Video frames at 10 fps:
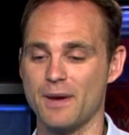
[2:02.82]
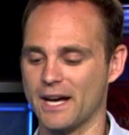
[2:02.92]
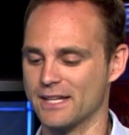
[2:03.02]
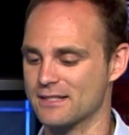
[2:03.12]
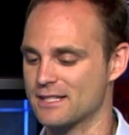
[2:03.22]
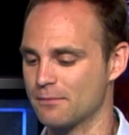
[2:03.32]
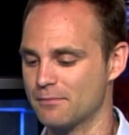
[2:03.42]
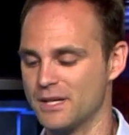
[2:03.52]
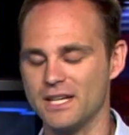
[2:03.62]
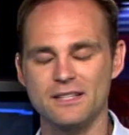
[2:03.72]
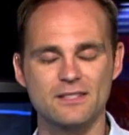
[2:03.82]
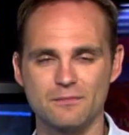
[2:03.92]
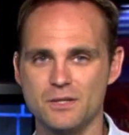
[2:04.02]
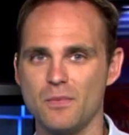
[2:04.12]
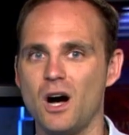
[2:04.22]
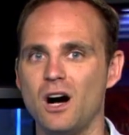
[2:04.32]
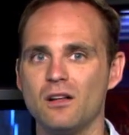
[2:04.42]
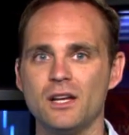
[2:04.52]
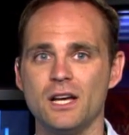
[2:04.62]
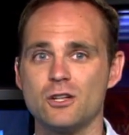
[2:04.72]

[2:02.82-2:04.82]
packets. Some big, some small.